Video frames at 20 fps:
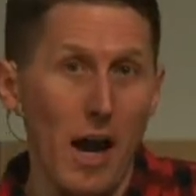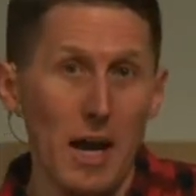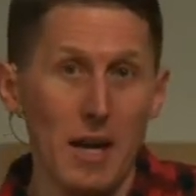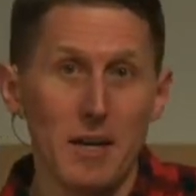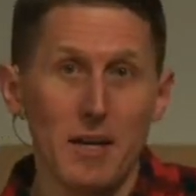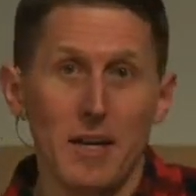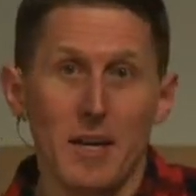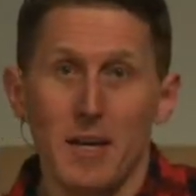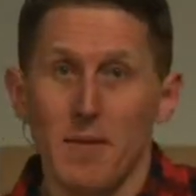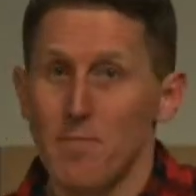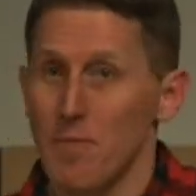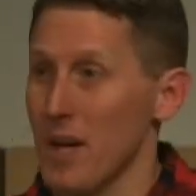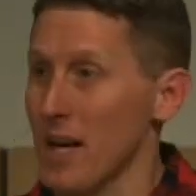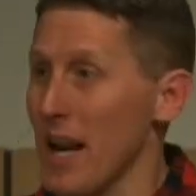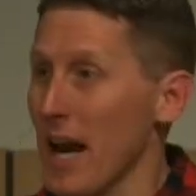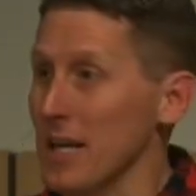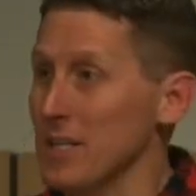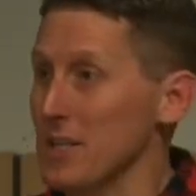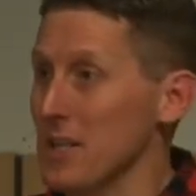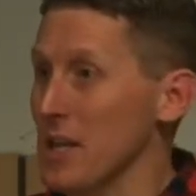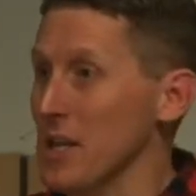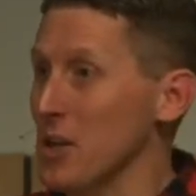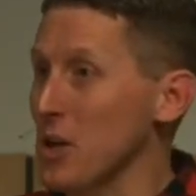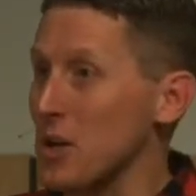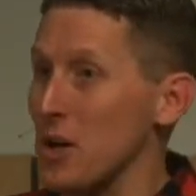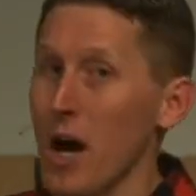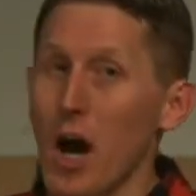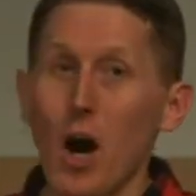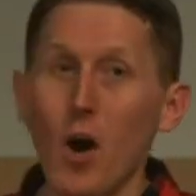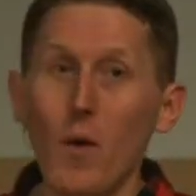And the next thing
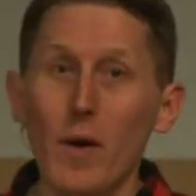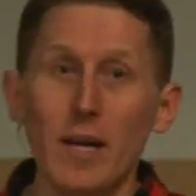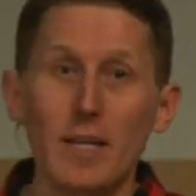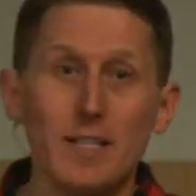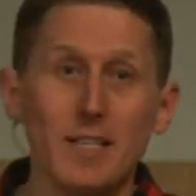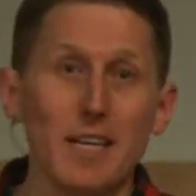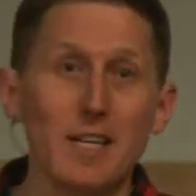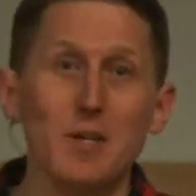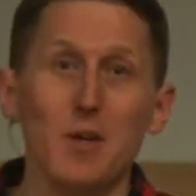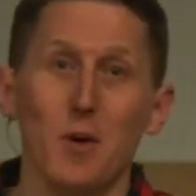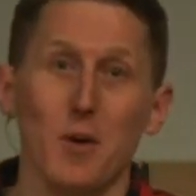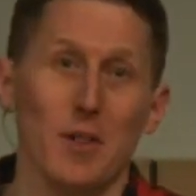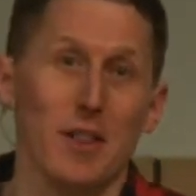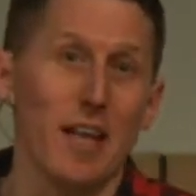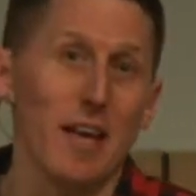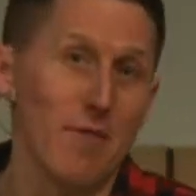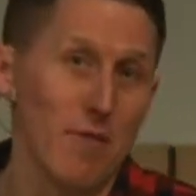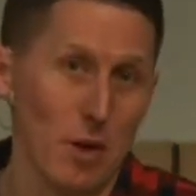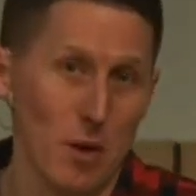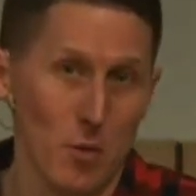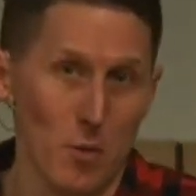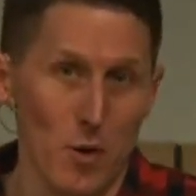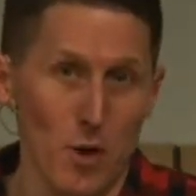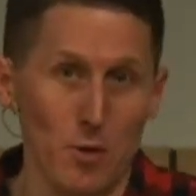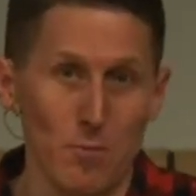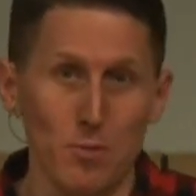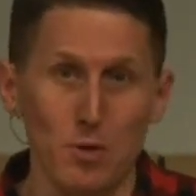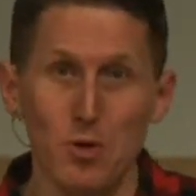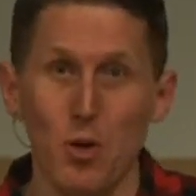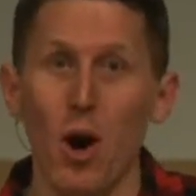you know, he's in your living
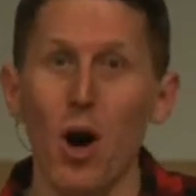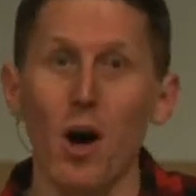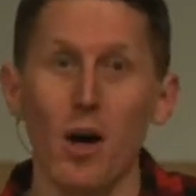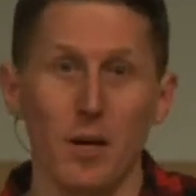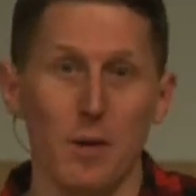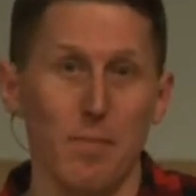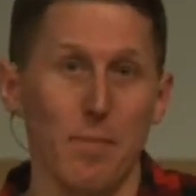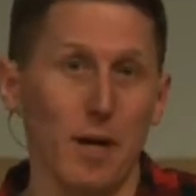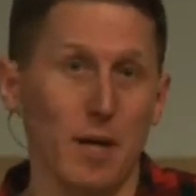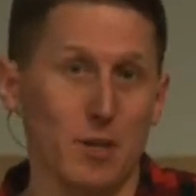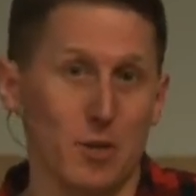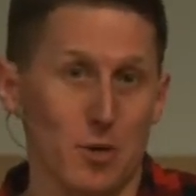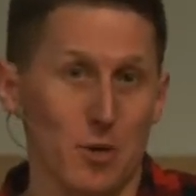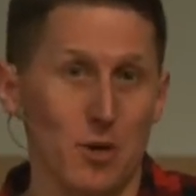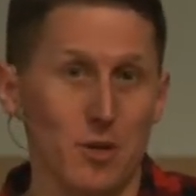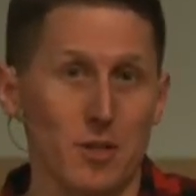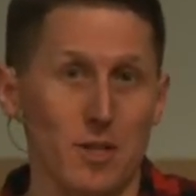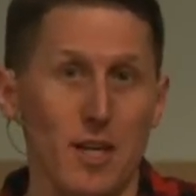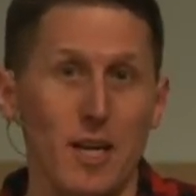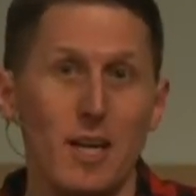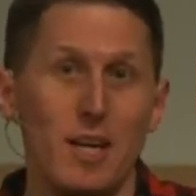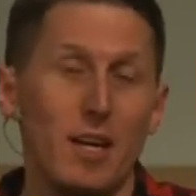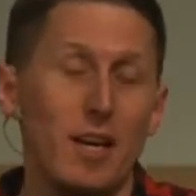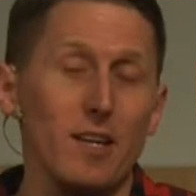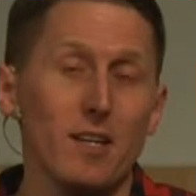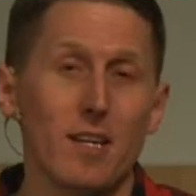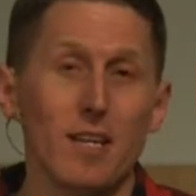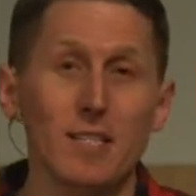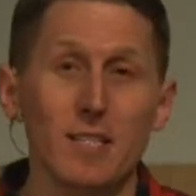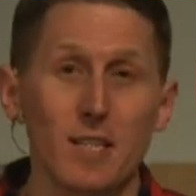room drawing pictures, and he
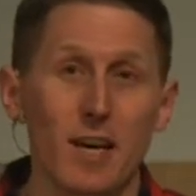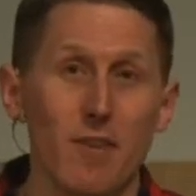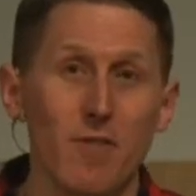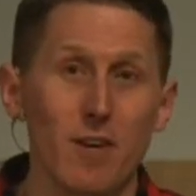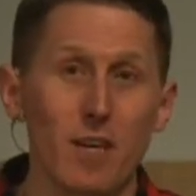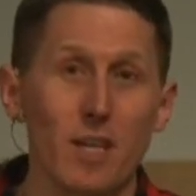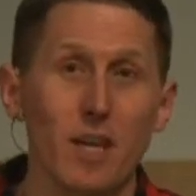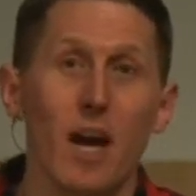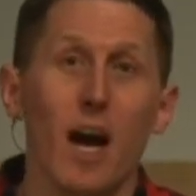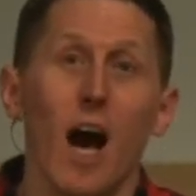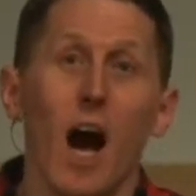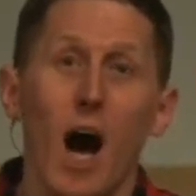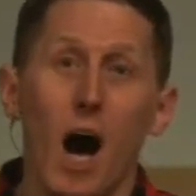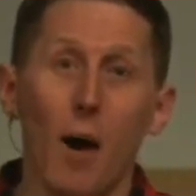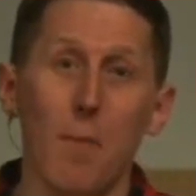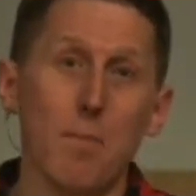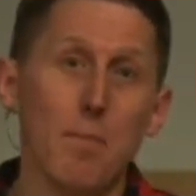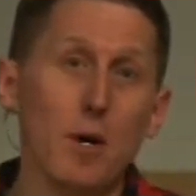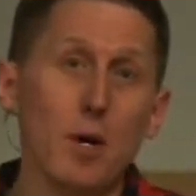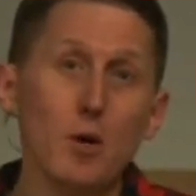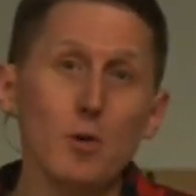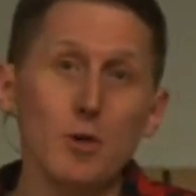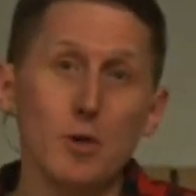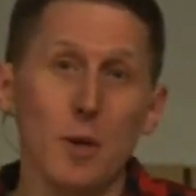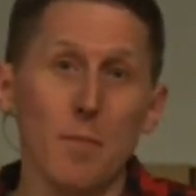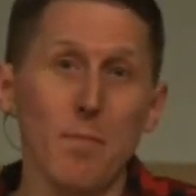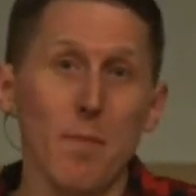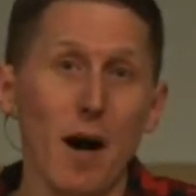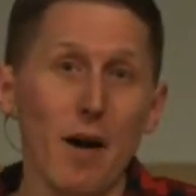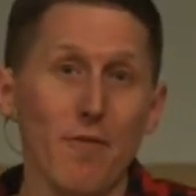get, he's giving a
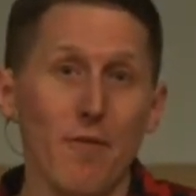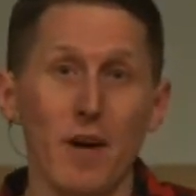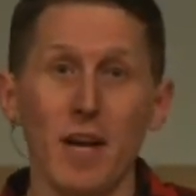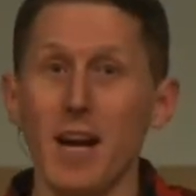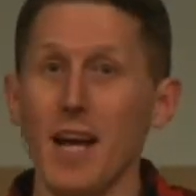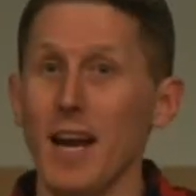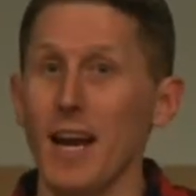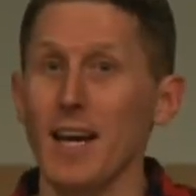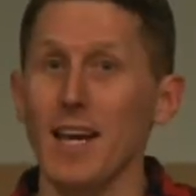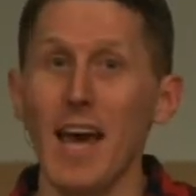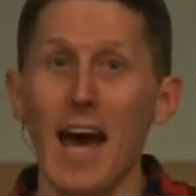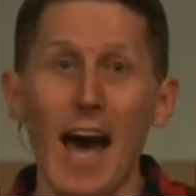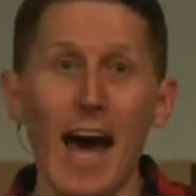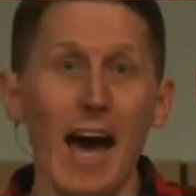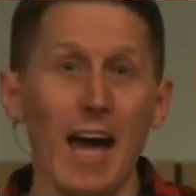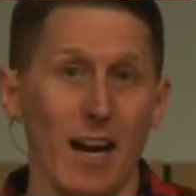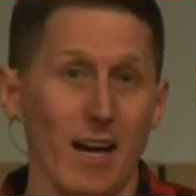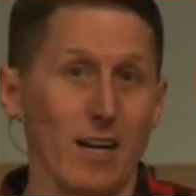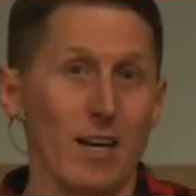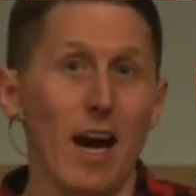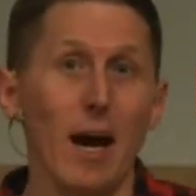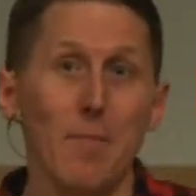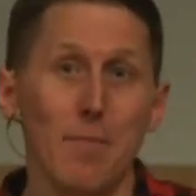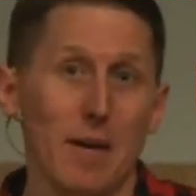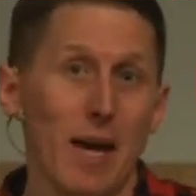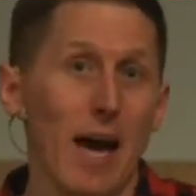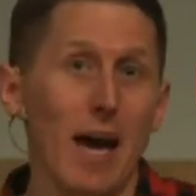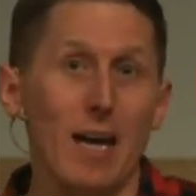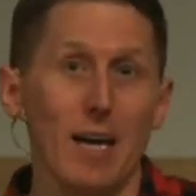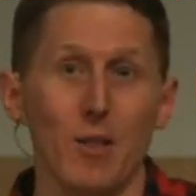moose, a muffin, and a cat a
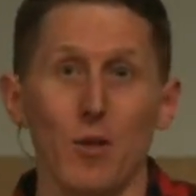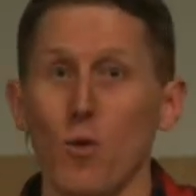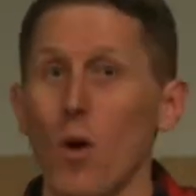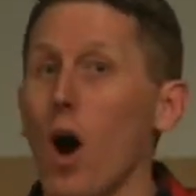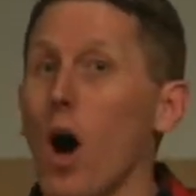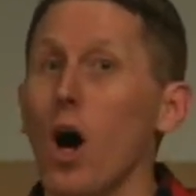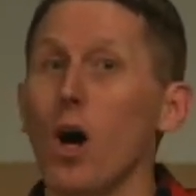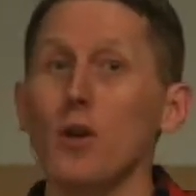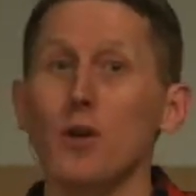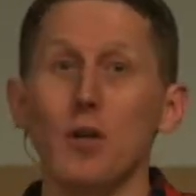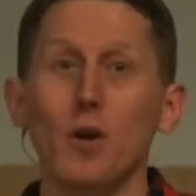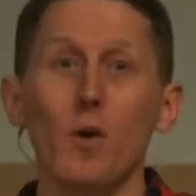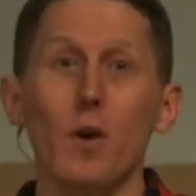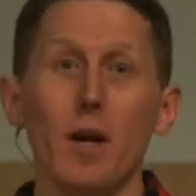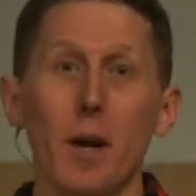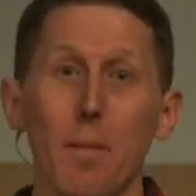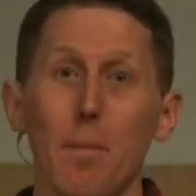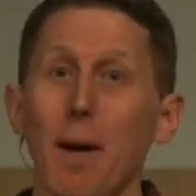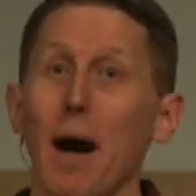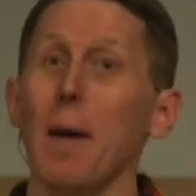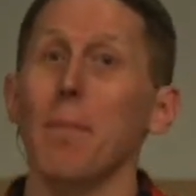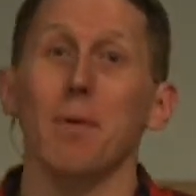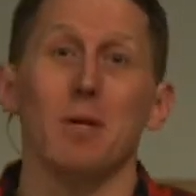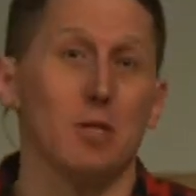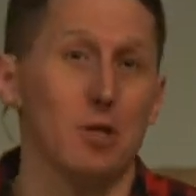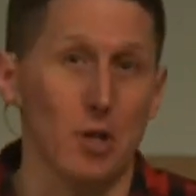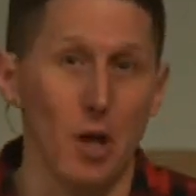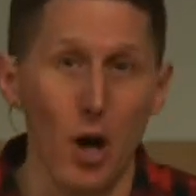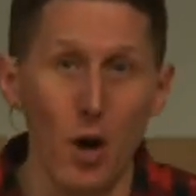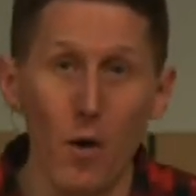cupcake, and they're all doing a
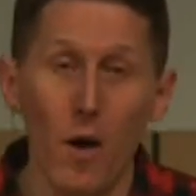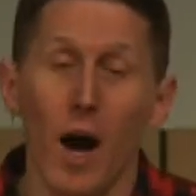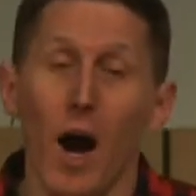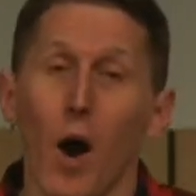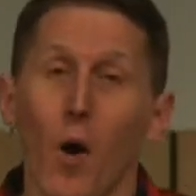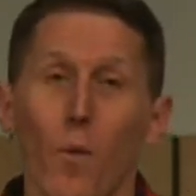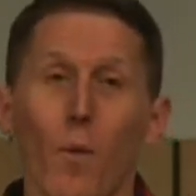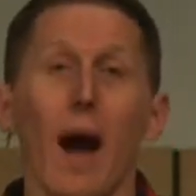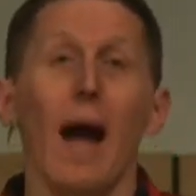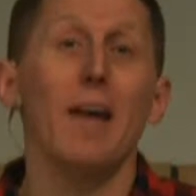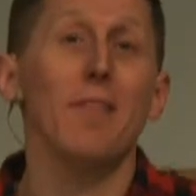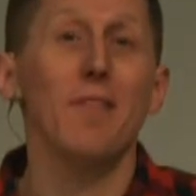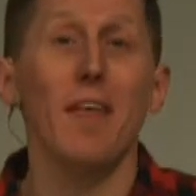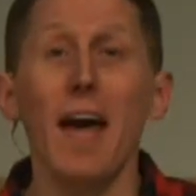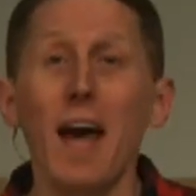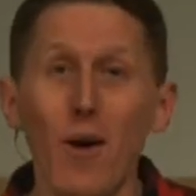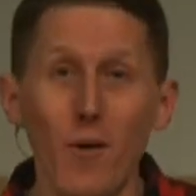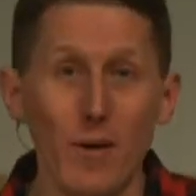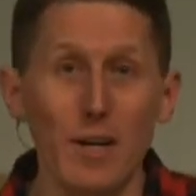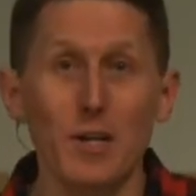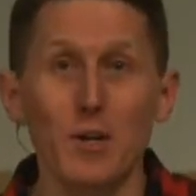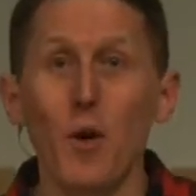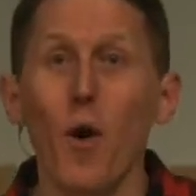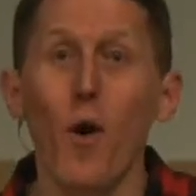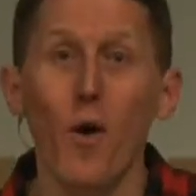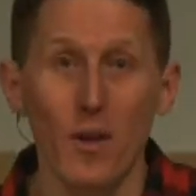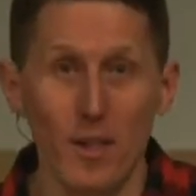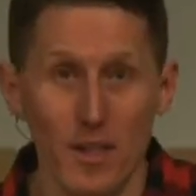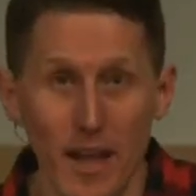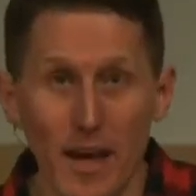puppet show right there in
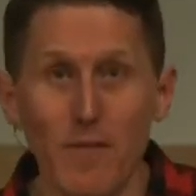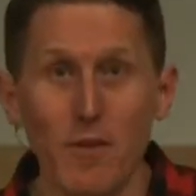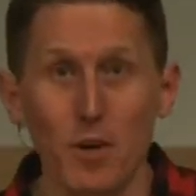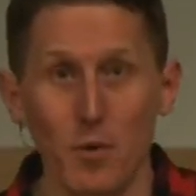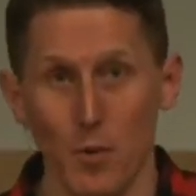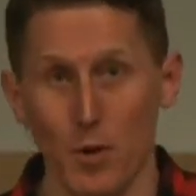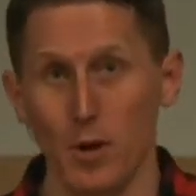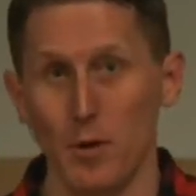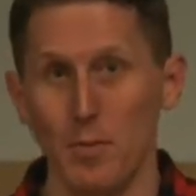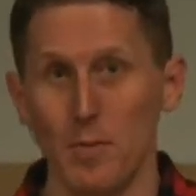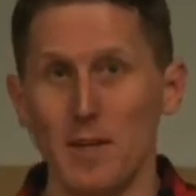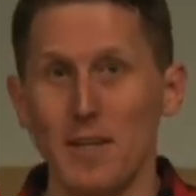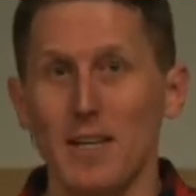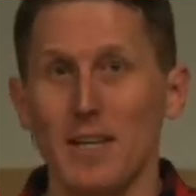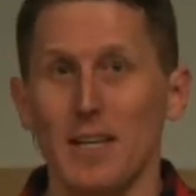your living room.